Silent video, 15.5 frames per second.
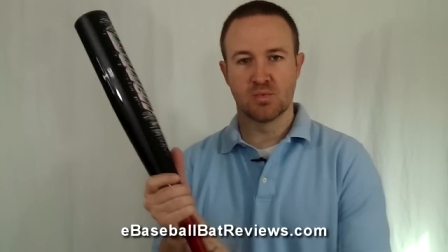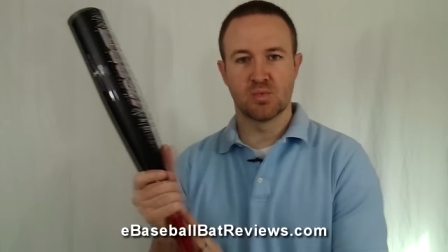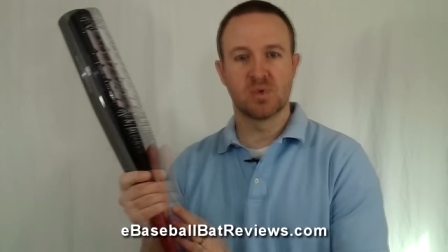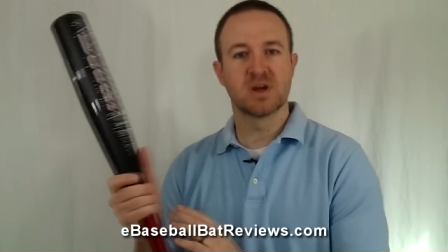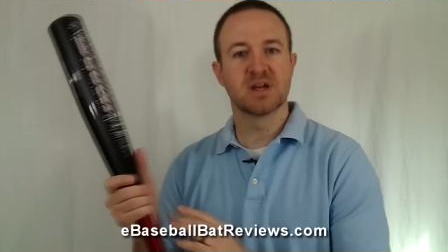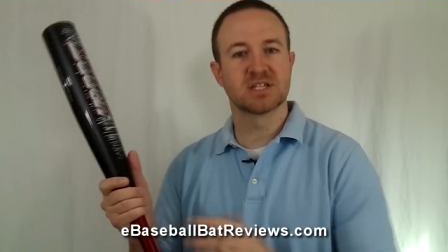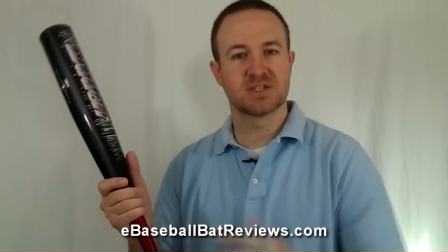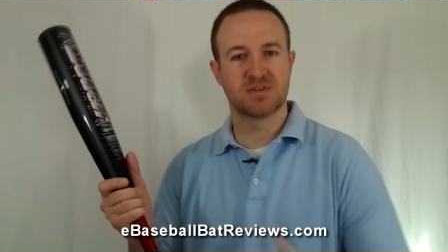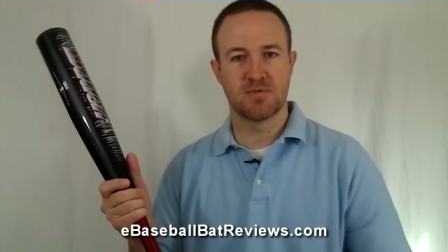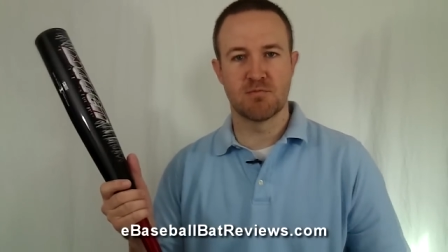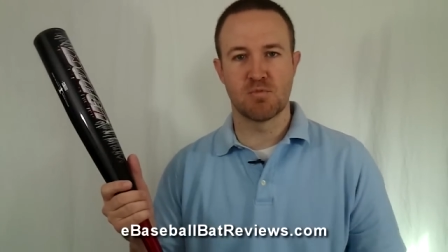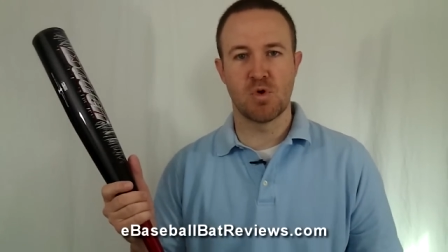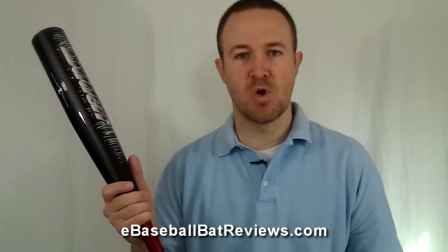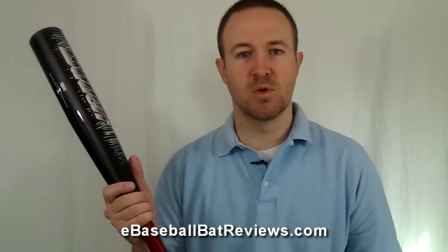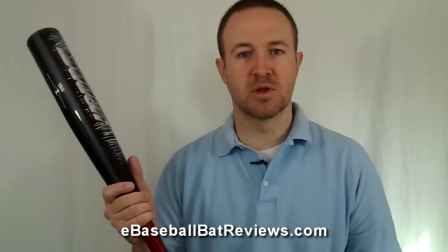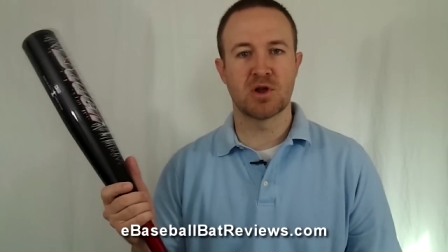wrist
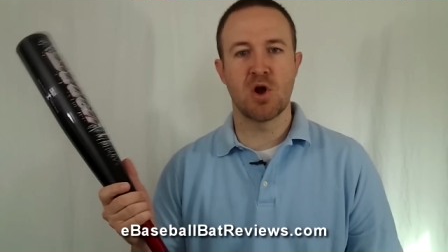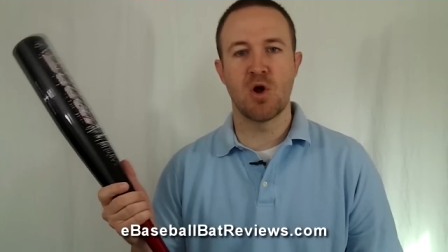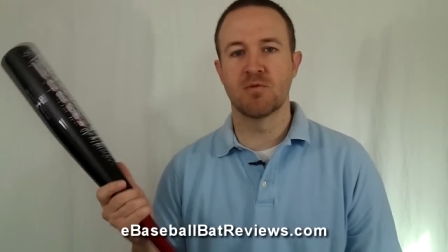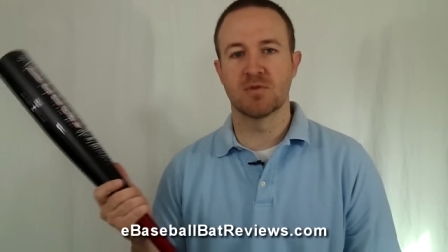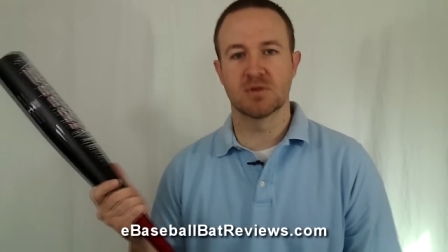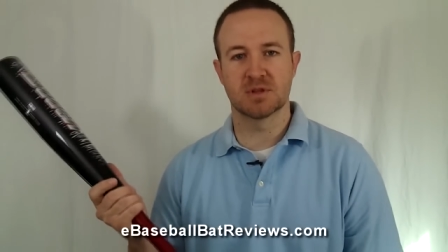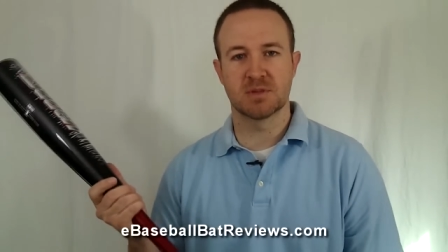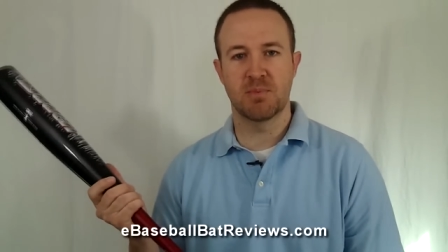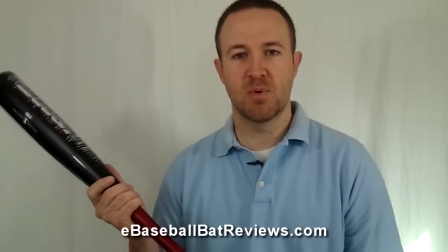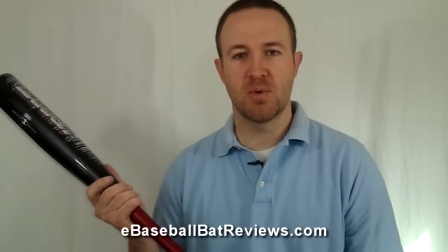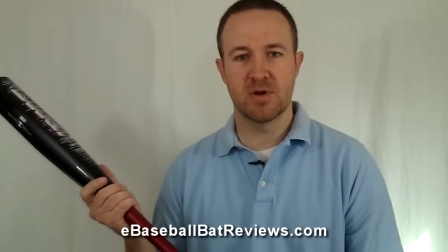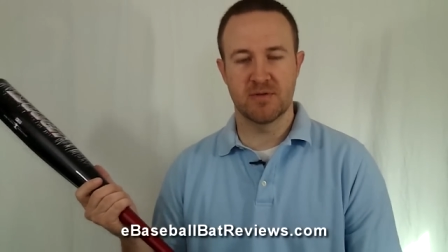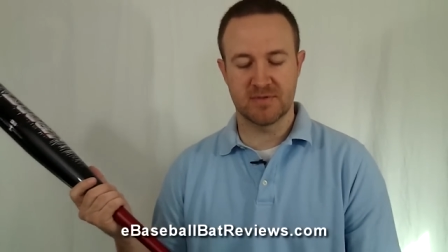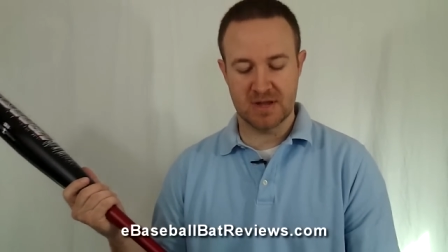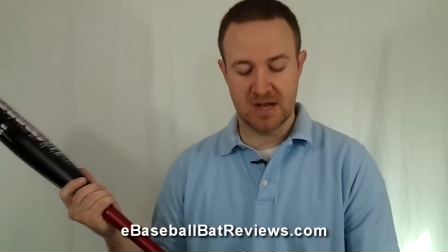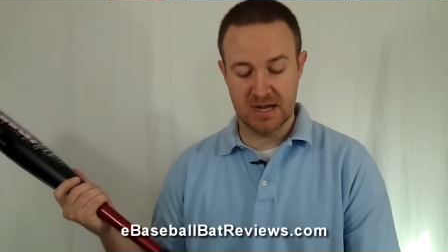from rolling over at the
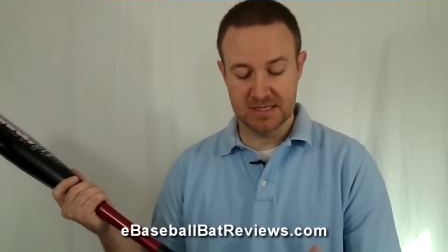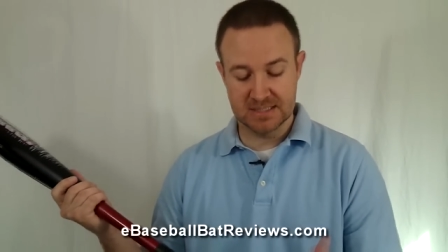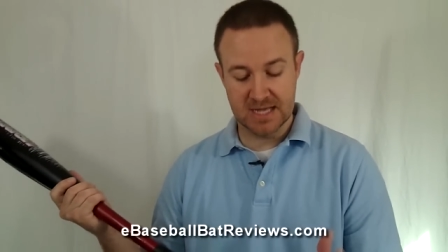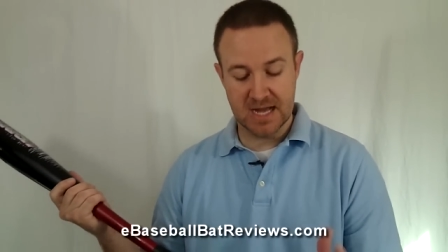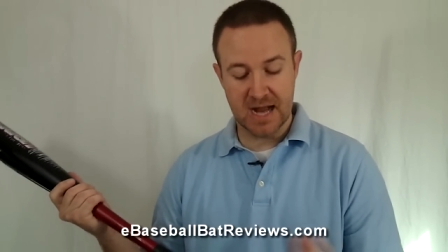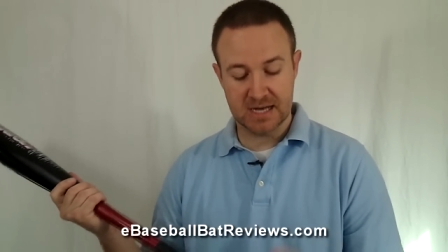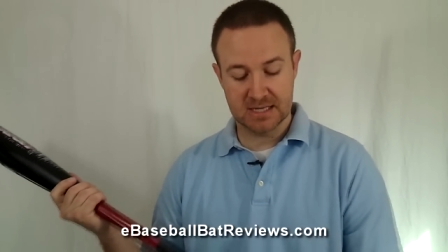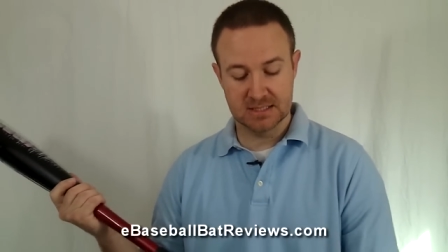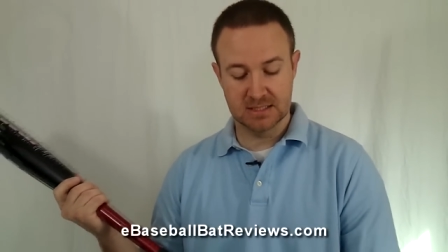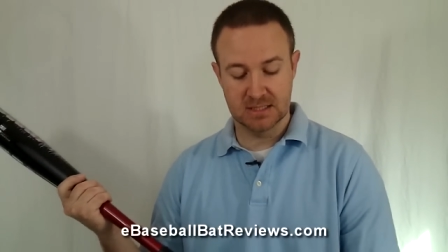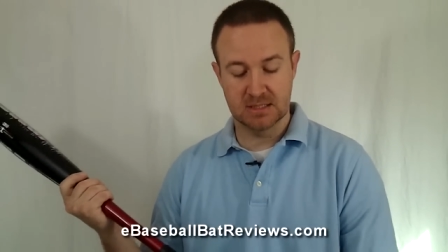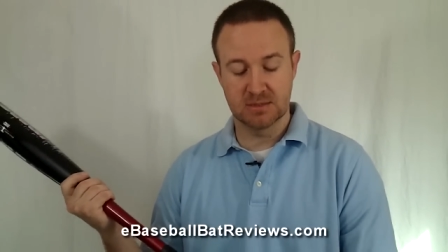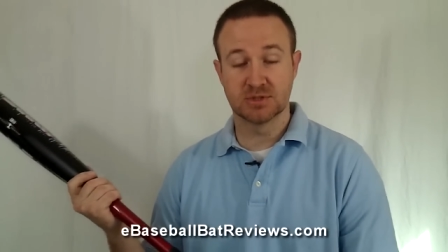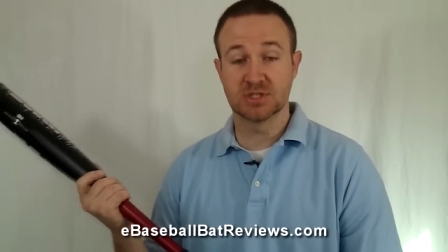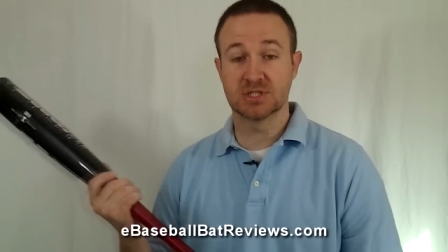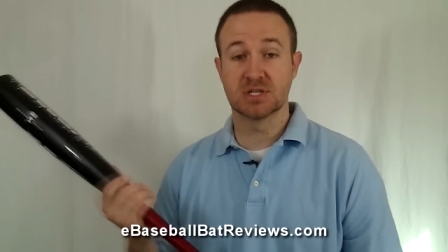point of contact,
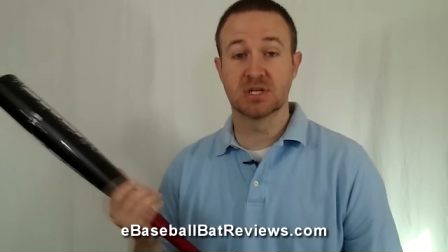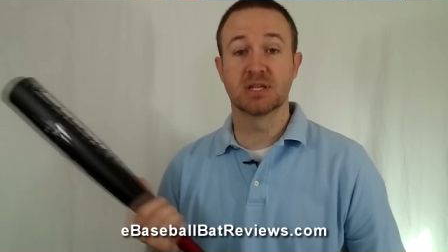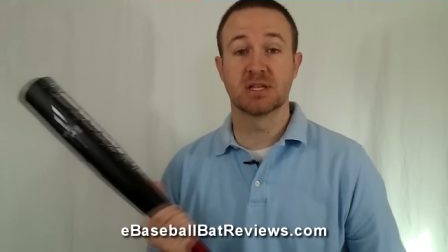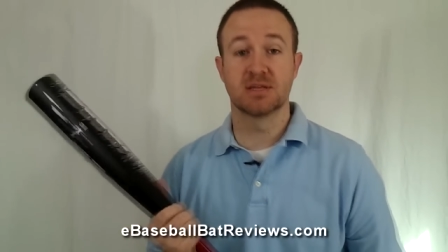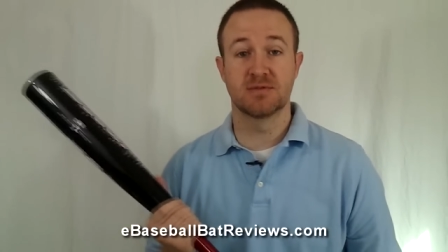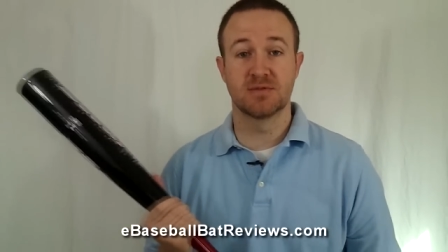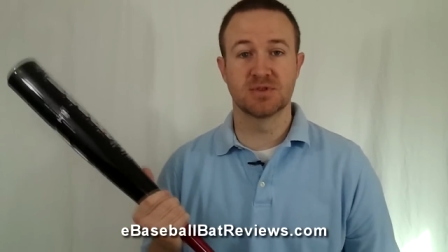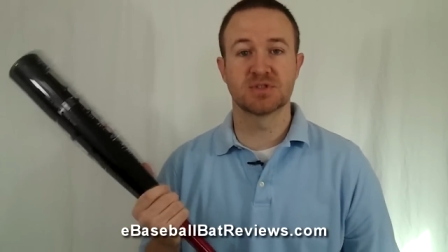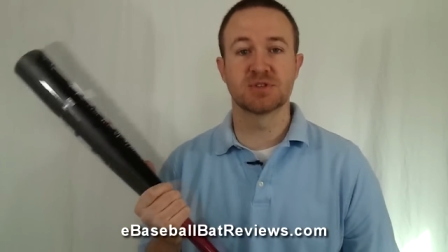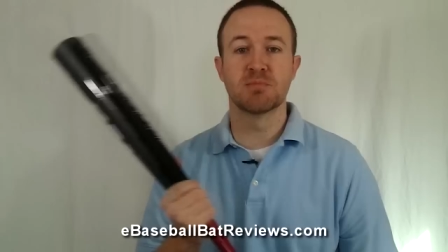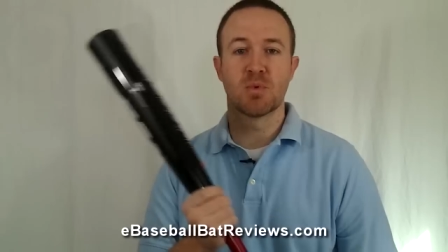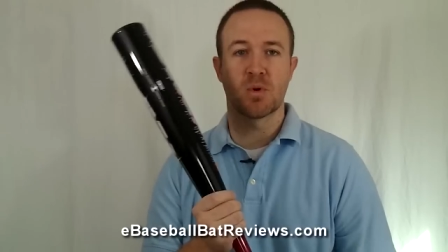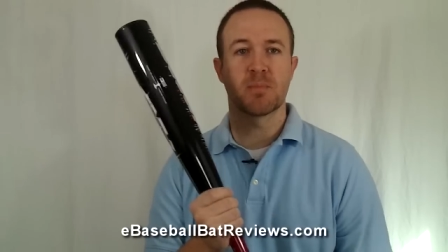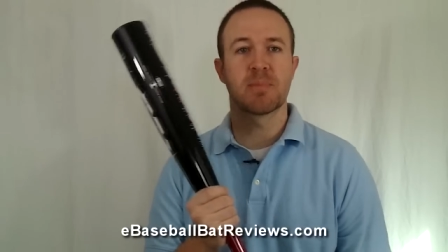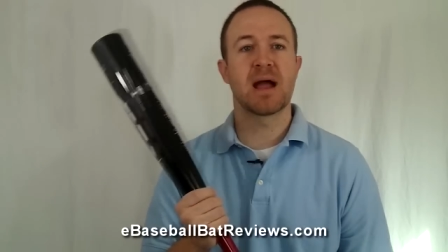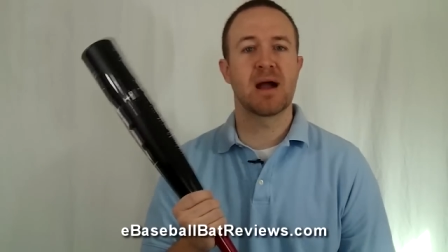uh, which is going to give you some
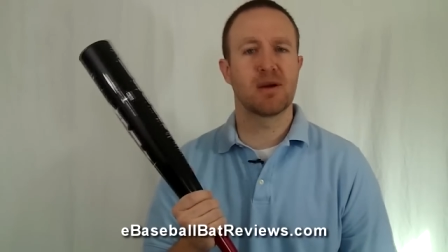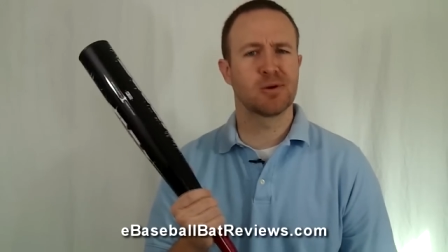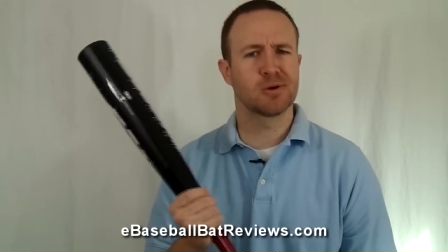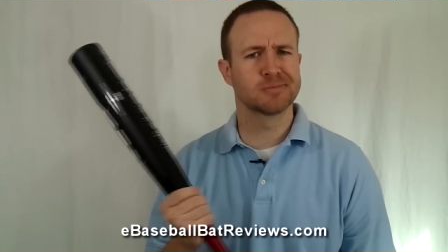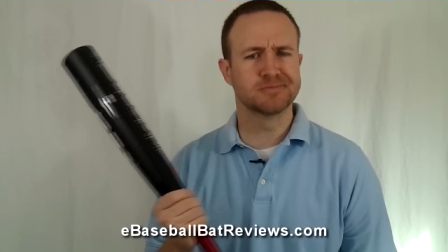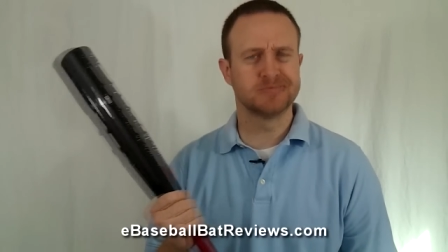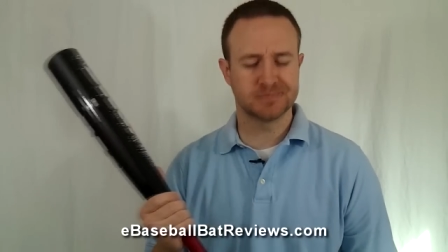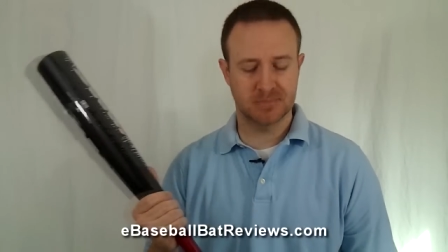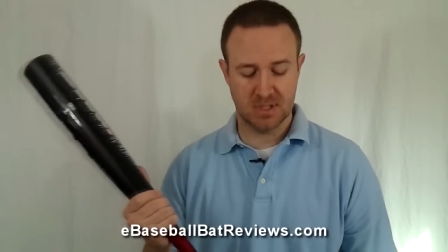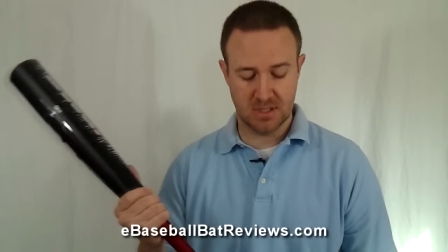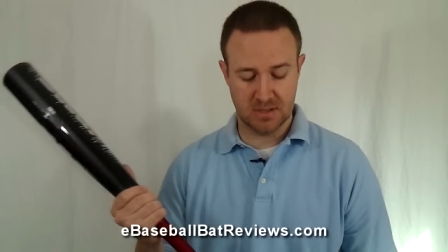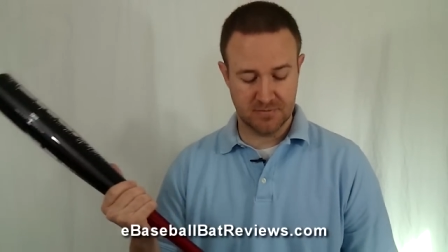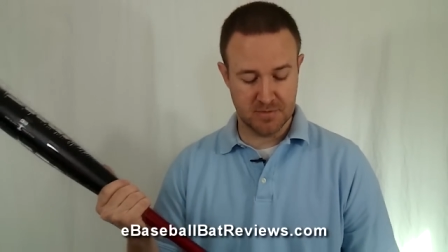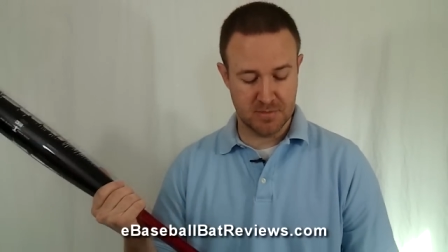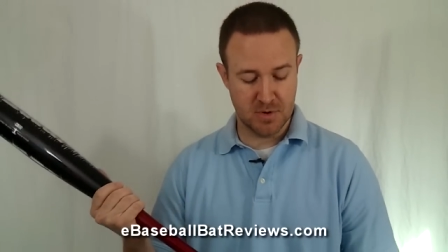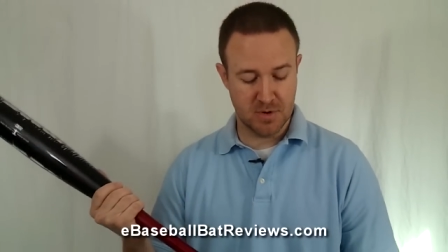more power
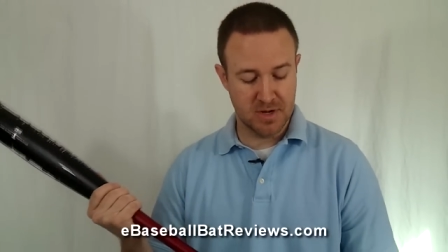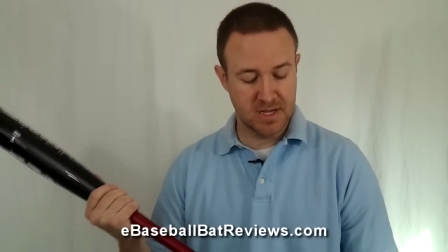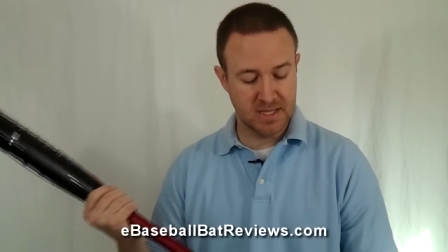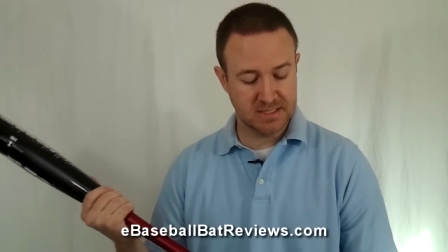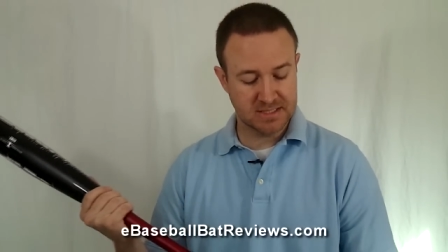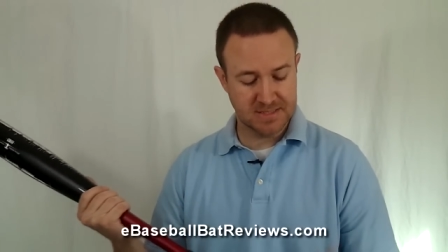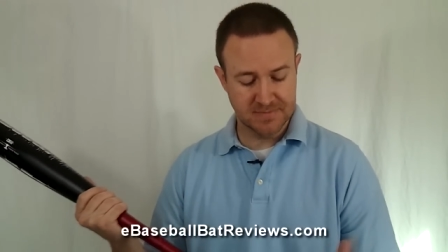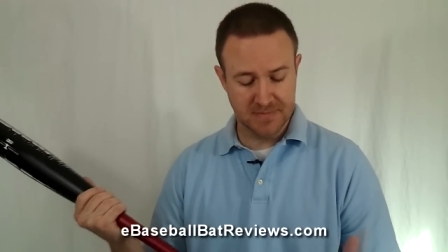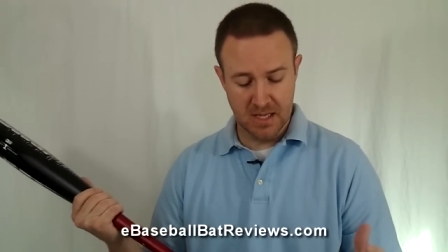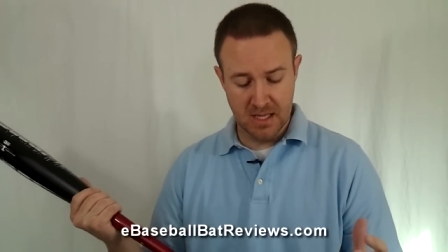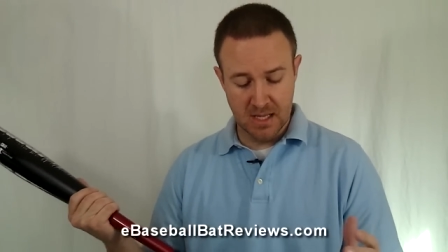uh, from your hits.